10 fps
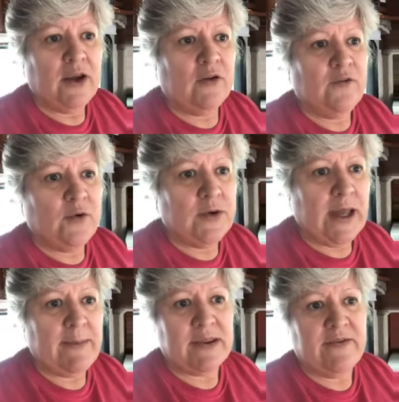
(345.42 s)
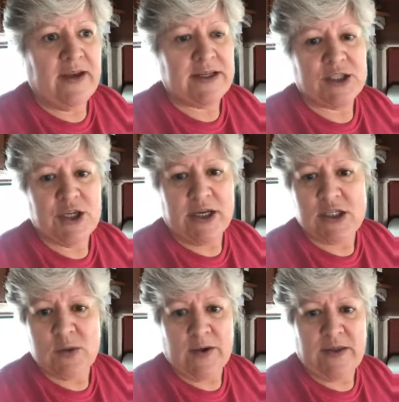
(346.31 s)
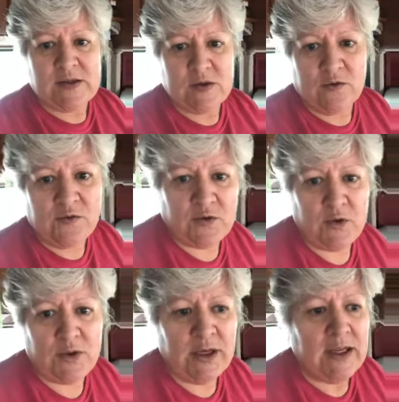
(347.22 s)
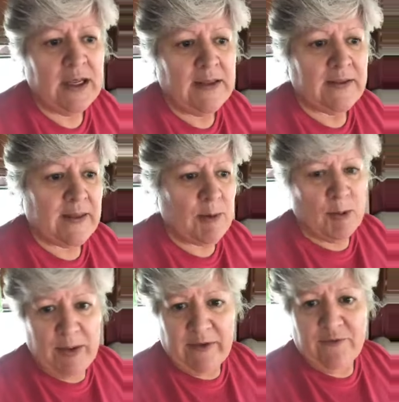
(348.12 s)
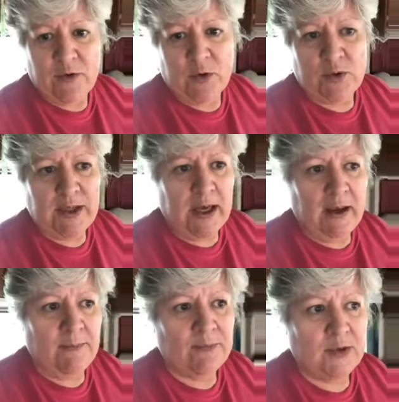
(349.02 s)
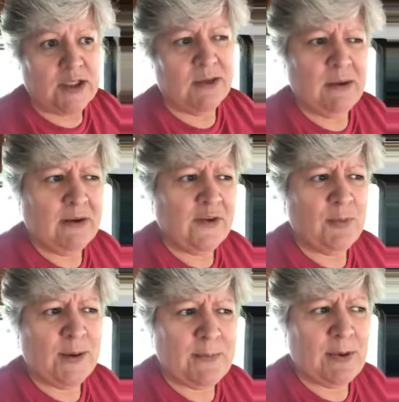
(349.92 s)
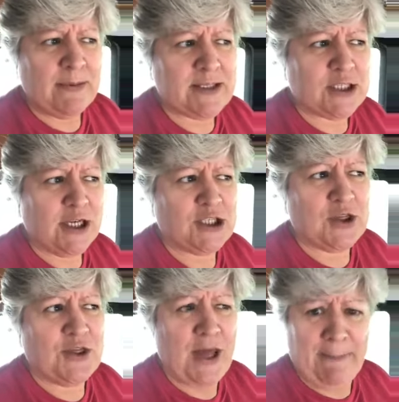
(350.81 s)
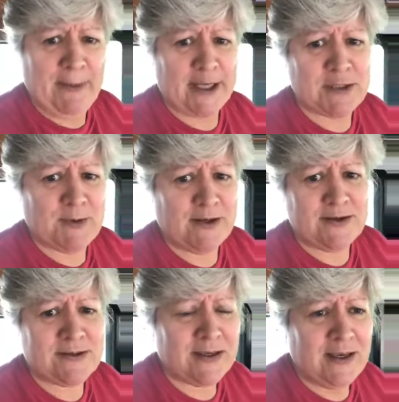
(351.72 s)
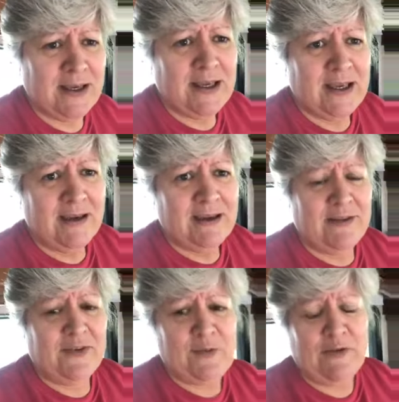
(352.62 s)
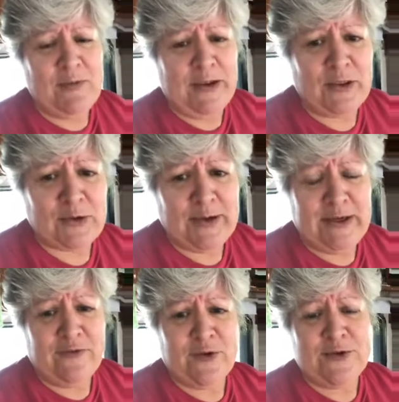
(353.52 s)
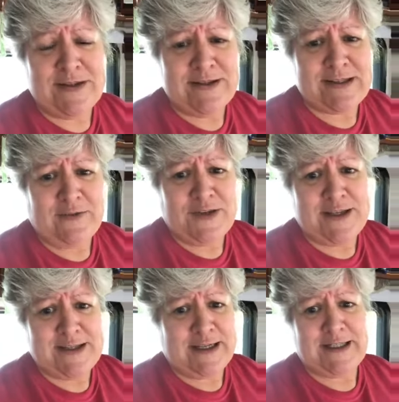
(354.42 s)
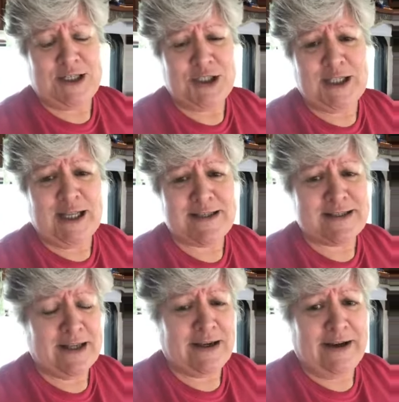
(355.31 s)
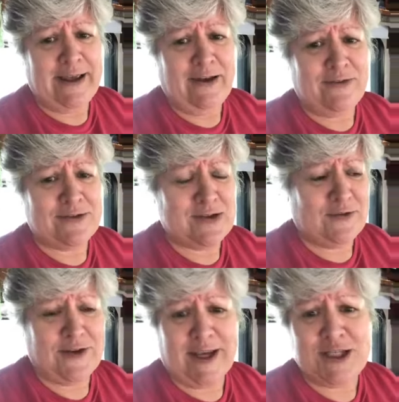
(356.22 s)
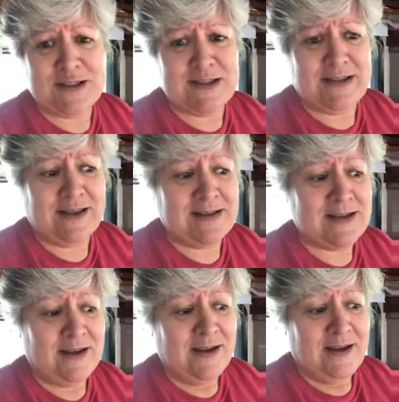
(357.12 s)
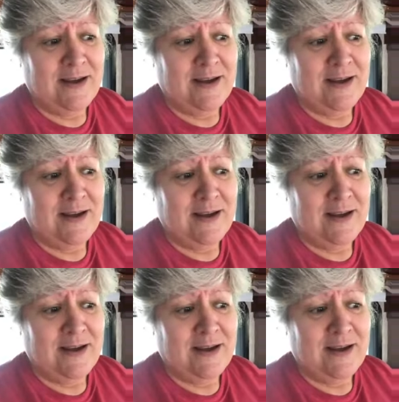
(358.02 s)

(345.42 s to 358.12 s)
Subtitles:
you know, food coming. They've had to change the way they serve food, that they prepare food. Actually, food prep probably hasn't changed that much, because if you've ever been through any food and safety and sanitation classes like I have, and certifications and things,